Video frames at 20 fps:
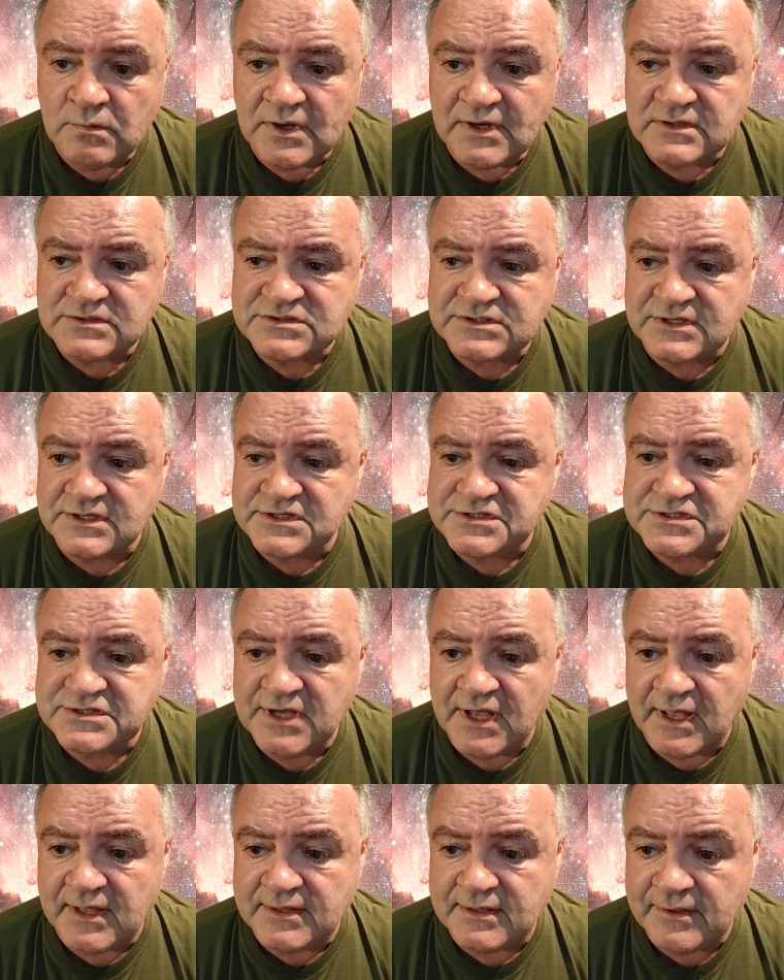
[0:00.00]
else can I
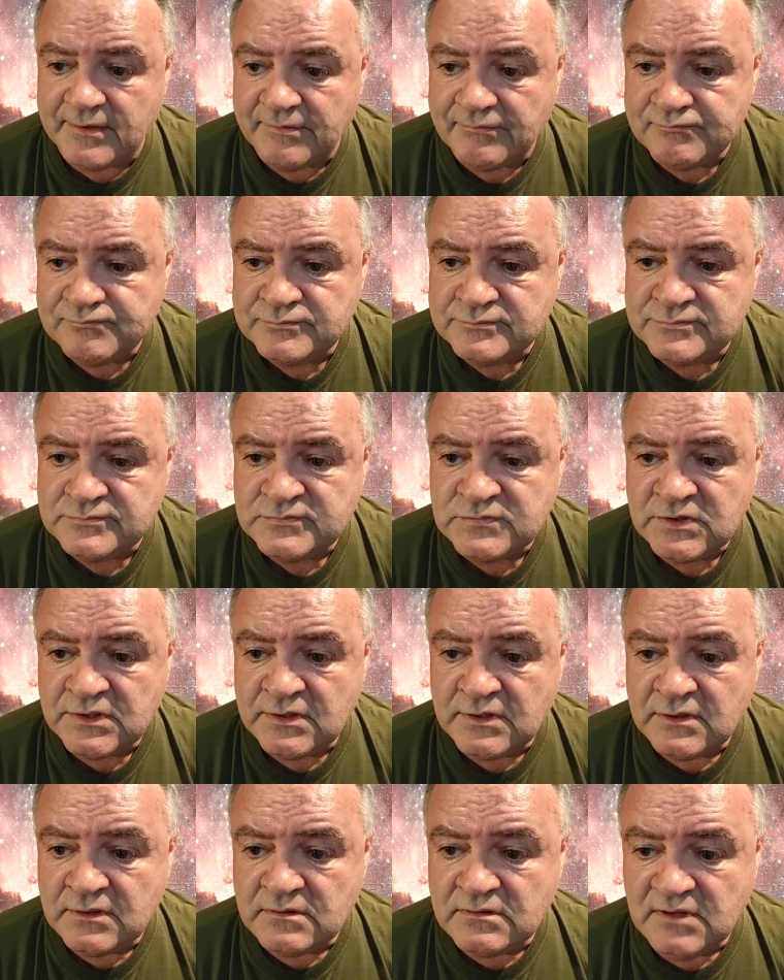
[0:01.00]
say?
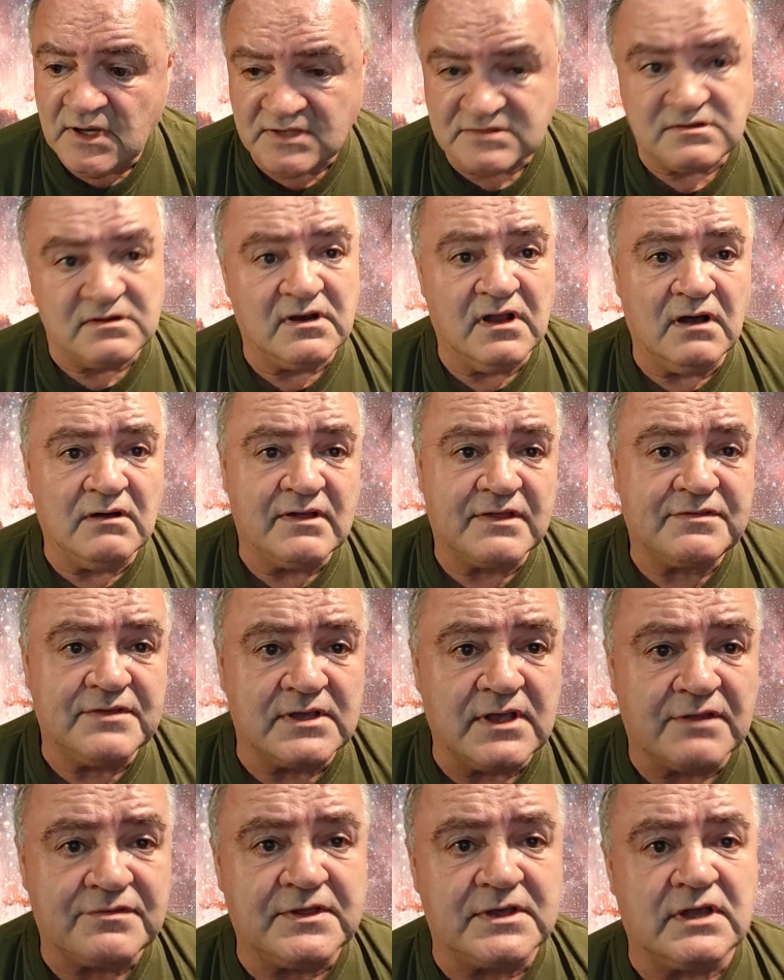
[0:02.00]
I don't know. I
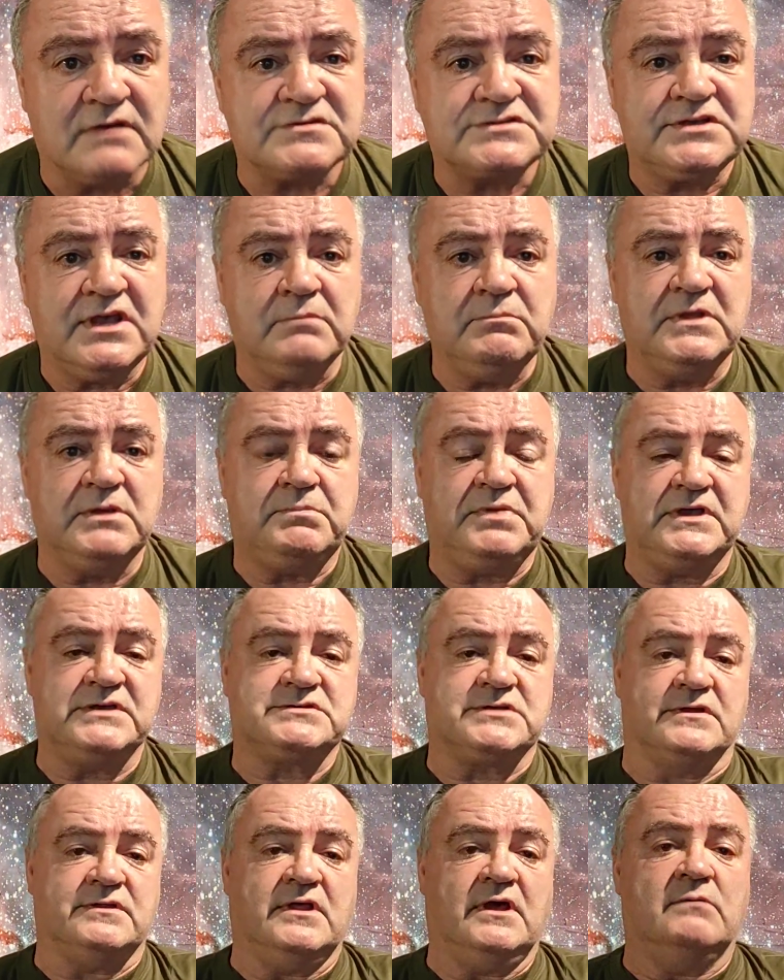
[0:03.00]
think I've said my
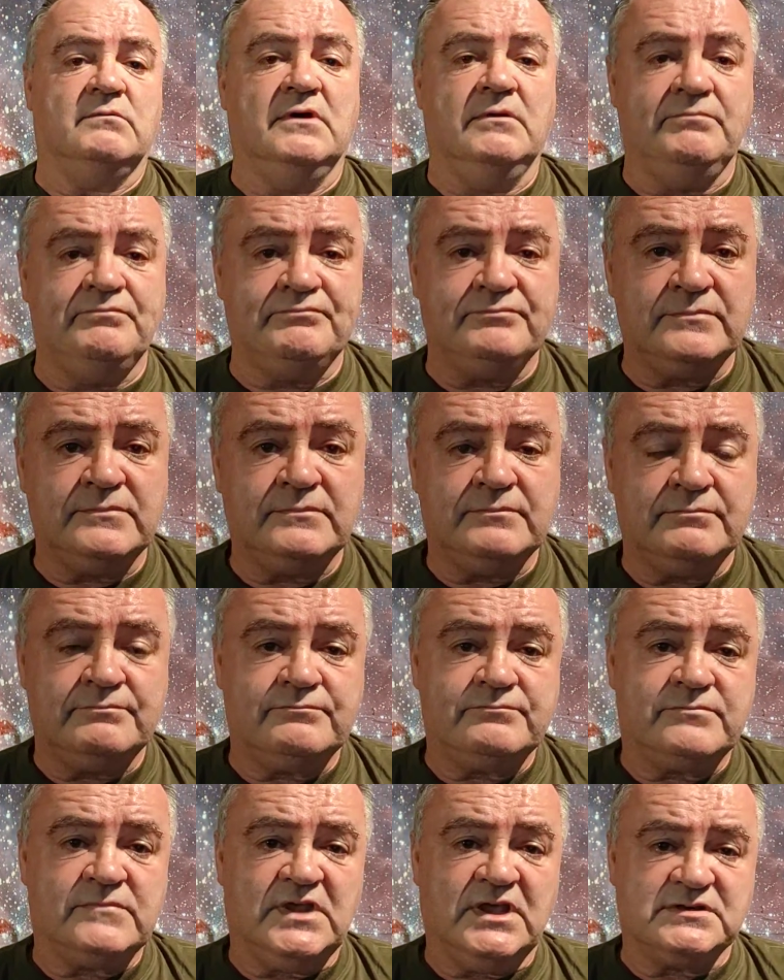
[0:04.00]
piece on that one.
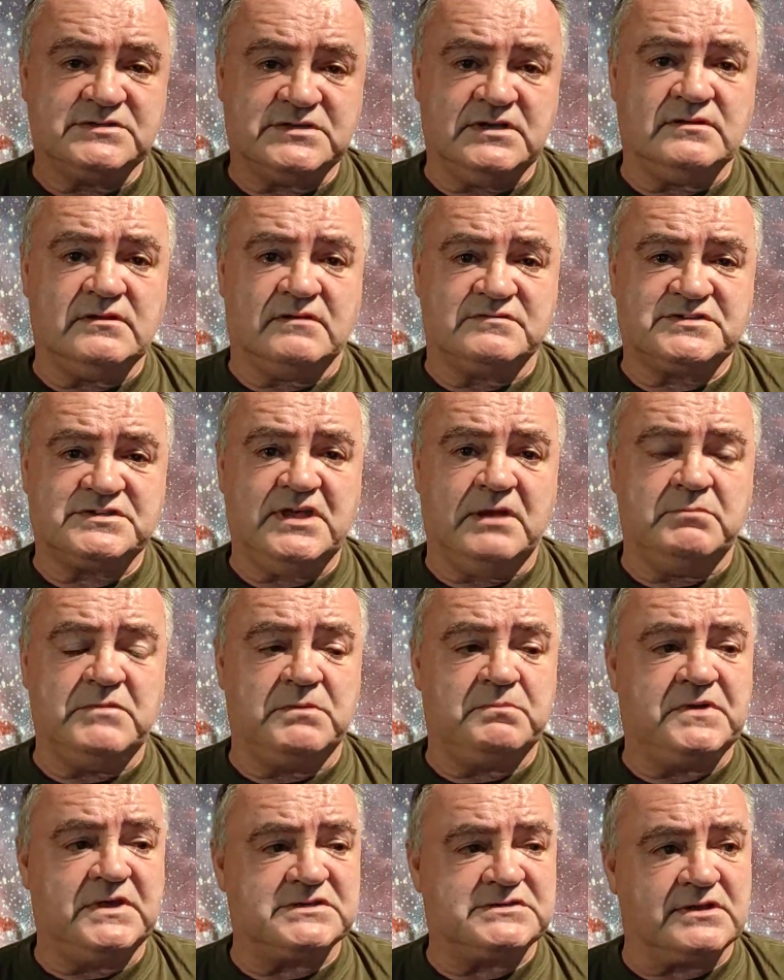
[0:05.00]
I've said
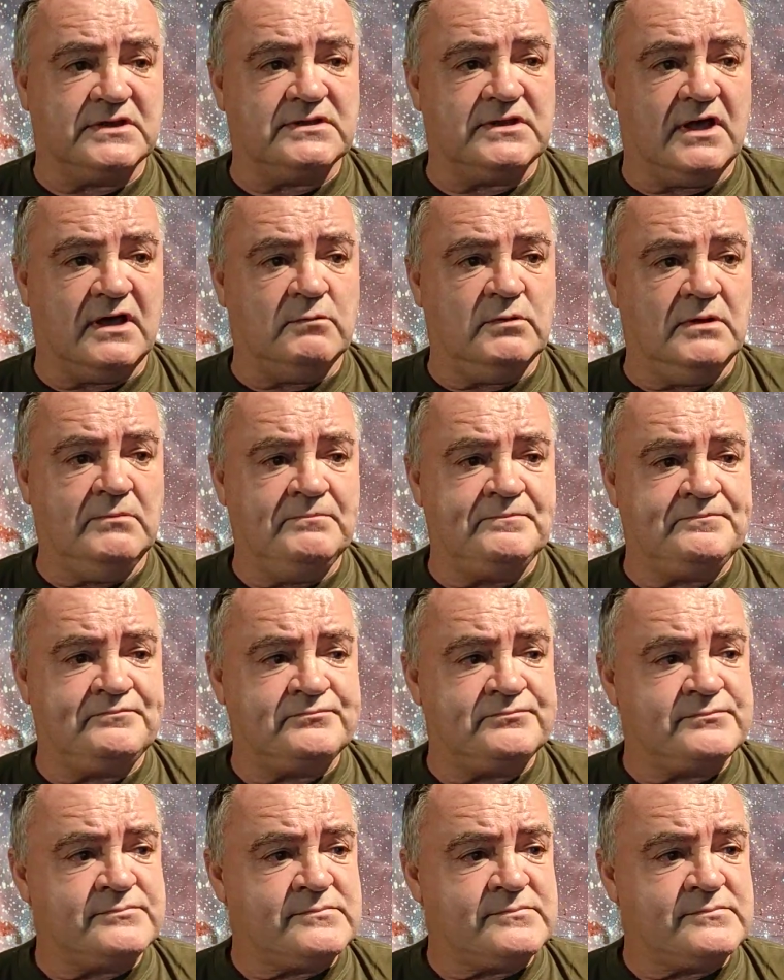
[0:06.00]
my piece on that one.